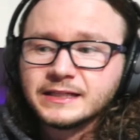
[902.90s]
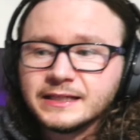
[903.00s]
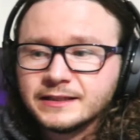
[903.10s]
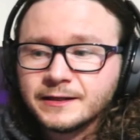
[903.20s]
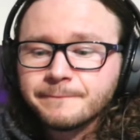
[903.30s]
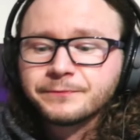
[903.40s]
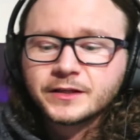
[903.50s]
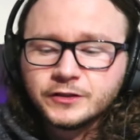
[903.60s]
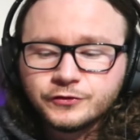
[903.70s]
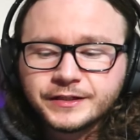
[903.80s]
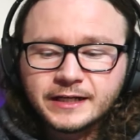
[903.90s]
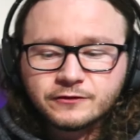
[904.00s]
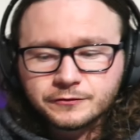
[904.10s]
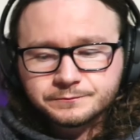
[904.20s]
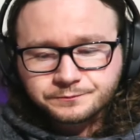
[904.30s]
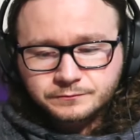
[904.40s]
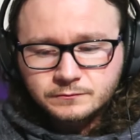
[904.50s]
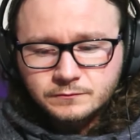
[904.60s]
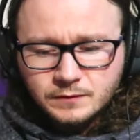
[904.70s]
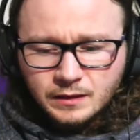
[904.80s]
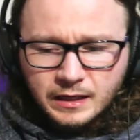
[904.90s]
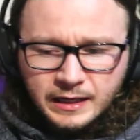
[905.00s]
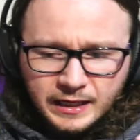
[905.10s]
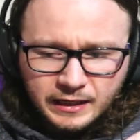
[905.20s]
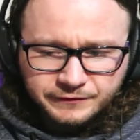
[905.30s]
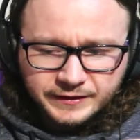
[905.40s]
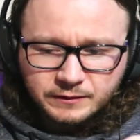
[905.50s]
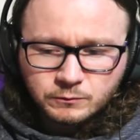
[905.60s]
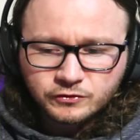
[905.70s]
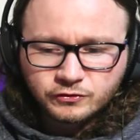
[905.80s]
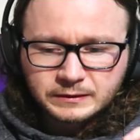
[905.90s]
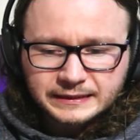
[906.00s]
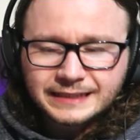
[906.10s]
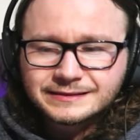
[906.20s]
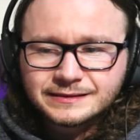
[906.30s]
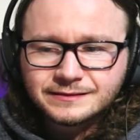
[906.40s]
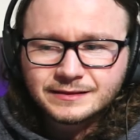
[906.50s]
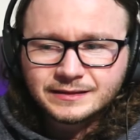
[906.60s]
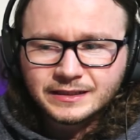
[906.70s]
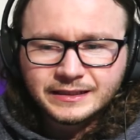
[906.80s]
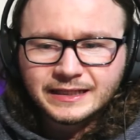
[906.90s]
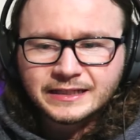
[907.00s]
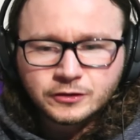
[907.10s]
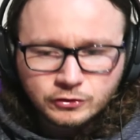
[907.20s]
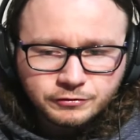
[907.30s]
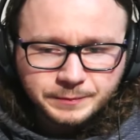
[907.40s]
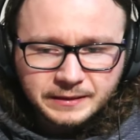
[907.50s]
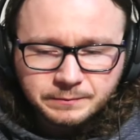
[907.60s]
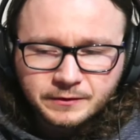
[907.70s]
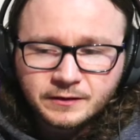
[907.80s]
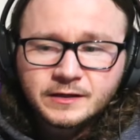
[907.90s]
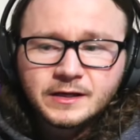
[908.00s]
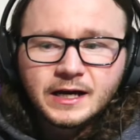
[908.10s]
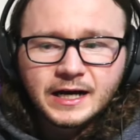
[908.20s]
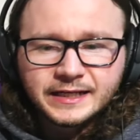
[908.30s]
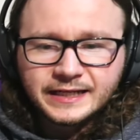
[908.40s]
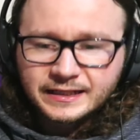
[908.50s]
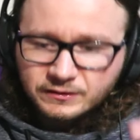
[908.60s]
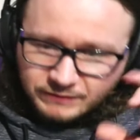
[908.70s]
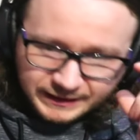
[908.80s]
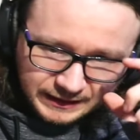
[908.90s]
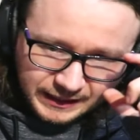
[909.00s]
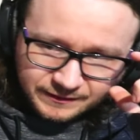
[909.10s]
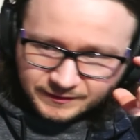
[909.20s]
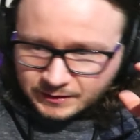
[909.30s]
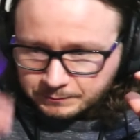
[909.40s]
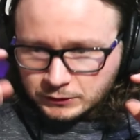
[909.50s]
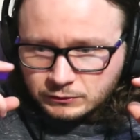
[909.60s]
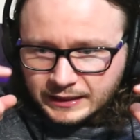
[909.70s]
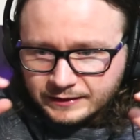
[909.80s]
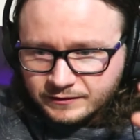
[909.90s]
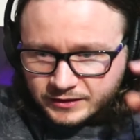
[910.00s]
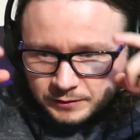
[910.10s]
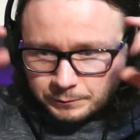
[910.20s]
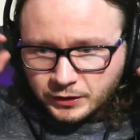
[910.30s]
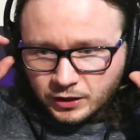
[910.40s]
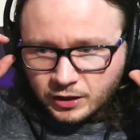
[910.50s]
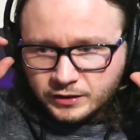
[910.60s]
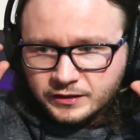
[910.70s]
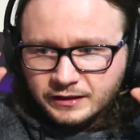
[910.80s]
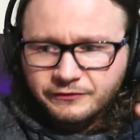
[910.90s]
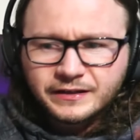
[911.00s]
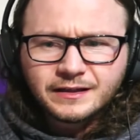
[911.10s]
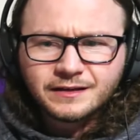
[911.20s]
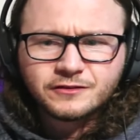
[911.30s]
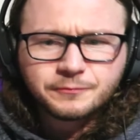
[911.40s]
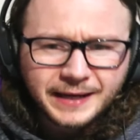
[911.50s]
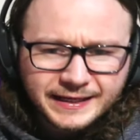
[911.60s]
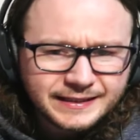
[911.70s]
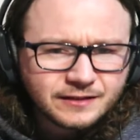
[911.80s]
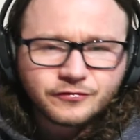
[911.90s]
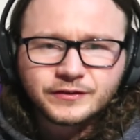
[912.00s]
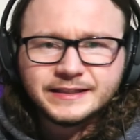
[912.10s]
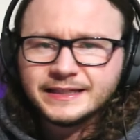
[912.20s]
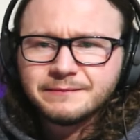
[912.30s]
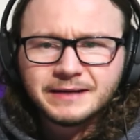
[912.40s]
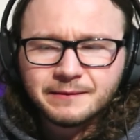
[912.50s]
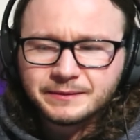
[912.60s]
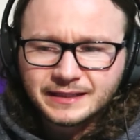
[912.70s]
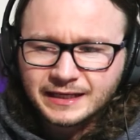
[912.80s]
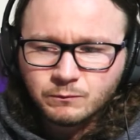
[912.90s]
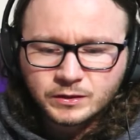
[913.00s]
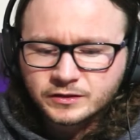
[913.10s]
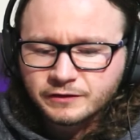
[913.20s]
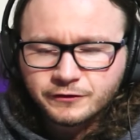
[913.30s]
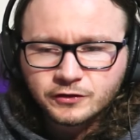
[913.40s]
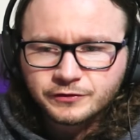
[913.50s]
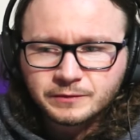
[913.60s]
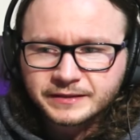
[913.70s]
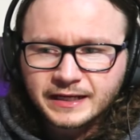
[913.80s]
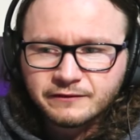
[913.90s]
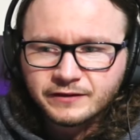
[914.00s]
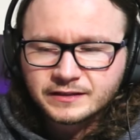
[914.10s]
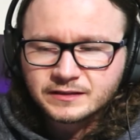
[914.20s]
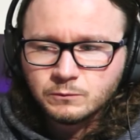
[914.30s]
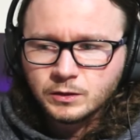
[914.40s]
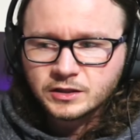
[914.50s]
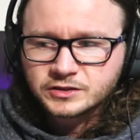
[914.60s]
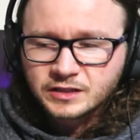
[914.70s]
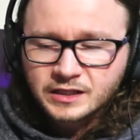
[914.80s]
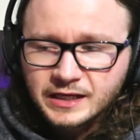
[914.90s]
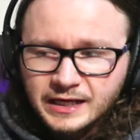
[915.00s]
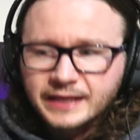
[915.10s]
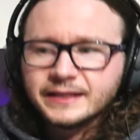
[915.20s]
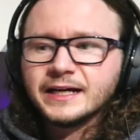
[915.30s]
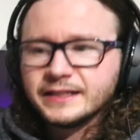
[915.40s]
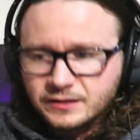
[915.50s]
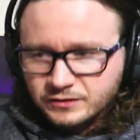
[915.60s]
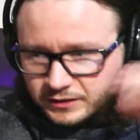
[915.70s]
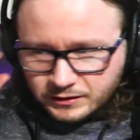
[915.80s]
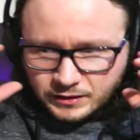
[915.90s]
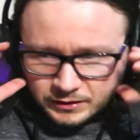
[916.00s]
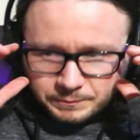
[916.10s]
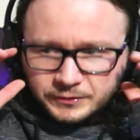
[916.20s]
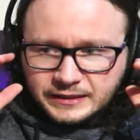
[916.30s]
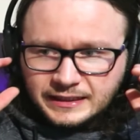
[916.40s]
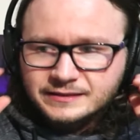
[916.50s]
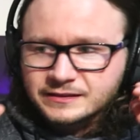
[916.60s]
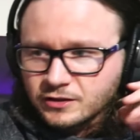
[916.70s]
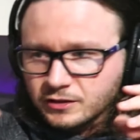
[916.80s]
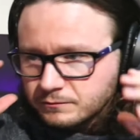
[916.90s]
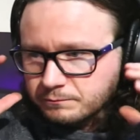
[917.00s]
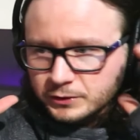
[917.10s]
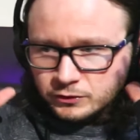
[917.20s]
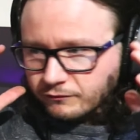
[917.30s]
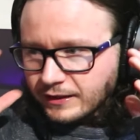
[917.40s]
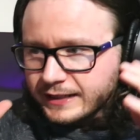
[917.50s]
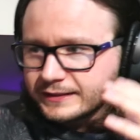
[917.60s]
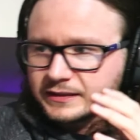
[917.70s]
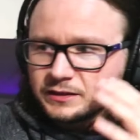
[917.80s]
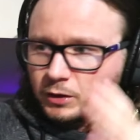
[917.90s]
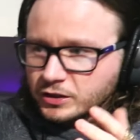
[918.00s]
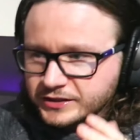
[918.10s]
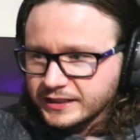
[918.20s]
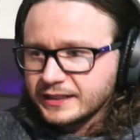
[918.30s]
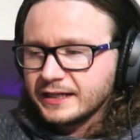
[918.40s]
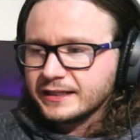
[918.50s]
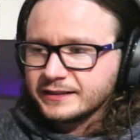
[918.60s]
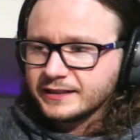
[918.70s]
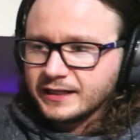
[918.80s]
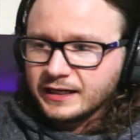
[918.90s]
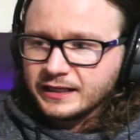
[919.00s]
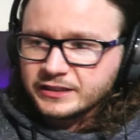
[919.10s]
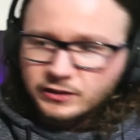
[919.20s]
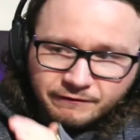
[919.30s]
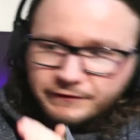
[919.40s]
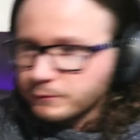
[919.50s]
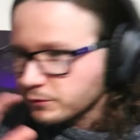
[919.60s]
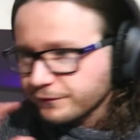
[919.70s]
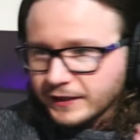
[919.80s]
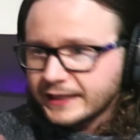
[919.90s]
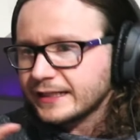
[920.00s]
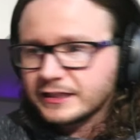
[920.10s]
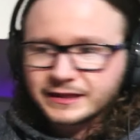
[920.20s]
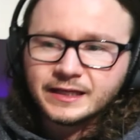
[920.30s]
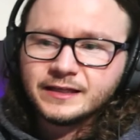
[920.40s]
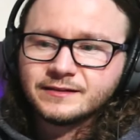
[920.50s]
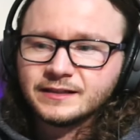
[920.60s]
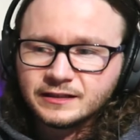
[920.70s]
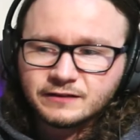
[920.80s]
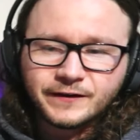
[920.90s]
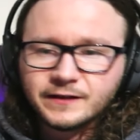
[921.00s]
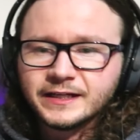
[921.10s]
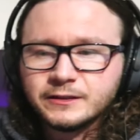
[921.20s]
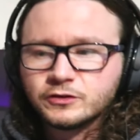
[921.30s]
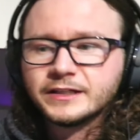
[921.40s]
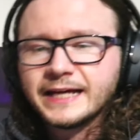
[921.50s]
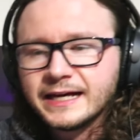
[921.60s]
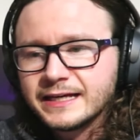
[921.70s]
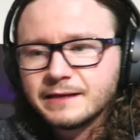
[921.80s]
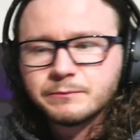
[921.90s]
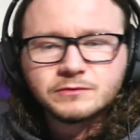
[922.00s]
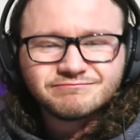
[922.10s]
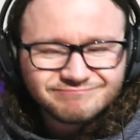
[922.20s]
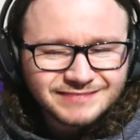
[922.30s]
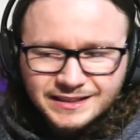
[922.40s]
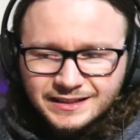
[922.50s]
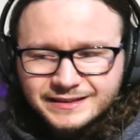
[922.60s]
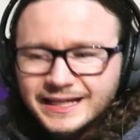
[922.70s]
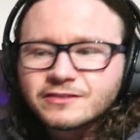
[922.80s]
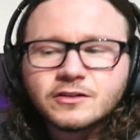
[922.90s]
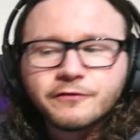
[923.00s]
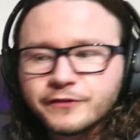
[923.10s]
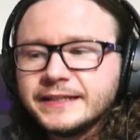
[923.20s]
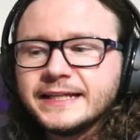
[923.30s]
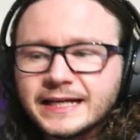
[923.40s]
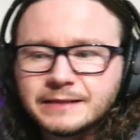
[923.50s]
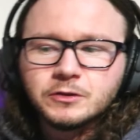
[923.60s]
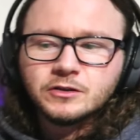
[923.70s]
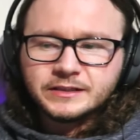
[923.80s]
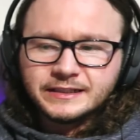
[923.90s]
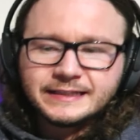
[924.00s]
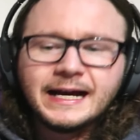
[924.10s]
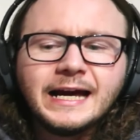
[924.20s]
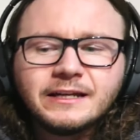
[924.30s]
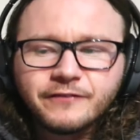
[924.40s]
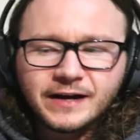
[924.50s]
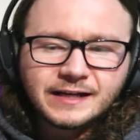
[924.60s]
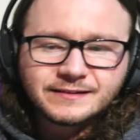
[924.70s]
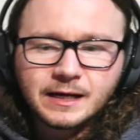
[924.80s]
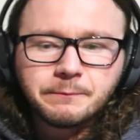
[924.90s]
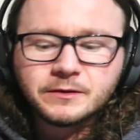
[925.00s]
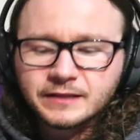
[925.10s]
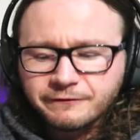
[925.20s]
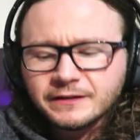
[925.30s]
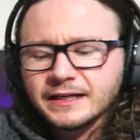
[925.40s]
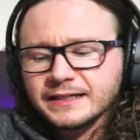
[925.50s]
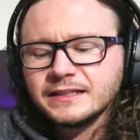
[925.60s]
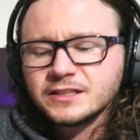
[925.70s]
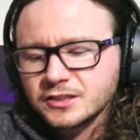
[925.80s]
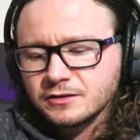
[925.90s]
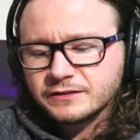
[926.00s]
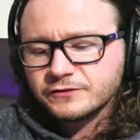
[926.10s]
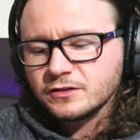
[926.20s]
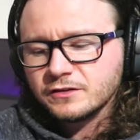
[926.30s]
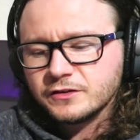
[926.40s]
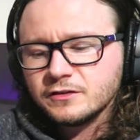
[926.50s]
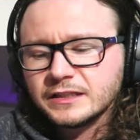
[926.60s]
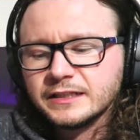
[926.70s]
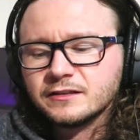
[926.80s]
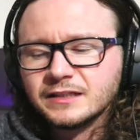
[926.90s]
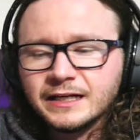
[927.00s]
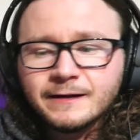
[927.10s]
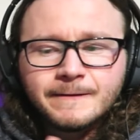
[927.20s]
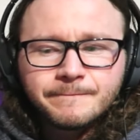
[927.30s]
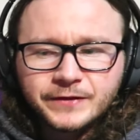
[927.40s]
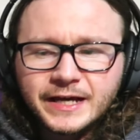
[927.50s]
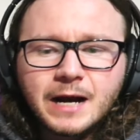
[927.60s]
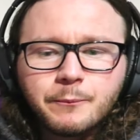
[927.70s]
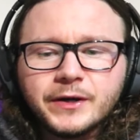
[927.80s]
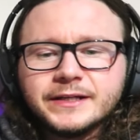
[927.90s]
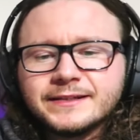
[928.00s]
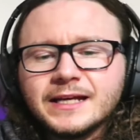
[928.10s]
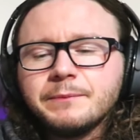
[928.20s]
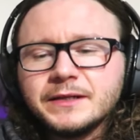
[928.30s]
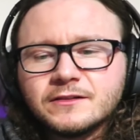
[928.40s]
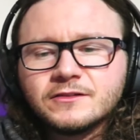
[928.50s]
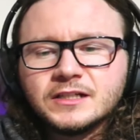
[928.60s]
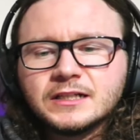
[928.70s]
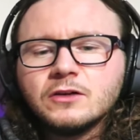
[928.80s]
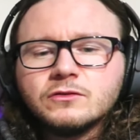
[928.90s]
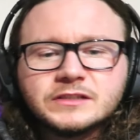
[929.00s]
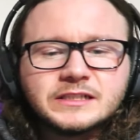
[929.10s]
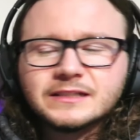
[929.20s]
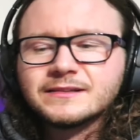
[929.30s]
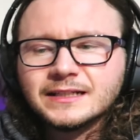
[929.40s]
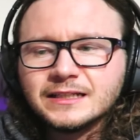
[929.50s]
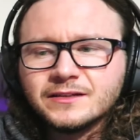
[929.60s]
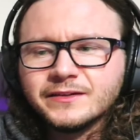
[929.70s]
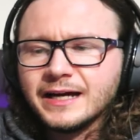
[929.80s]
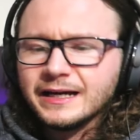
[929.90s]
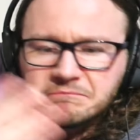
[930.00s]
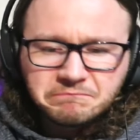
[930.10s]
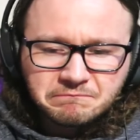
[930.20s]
a kid, used to get some I think it was some glasses in like the newspaper, and it had a red lens and a blue lens, and you put it on. I think Spy Kids 3D might have been like one of the first films I ever actually watched. And like, you know, you put your glasses on, blue and red, and you watched it, and you know, everything was flying at your face, and it felt like you was going to get hit. But that's not 3D anymore, and it kind of has happened. I feel like in the show they've done a few things, like the app where you take pictures of your clothes and you could sell it online.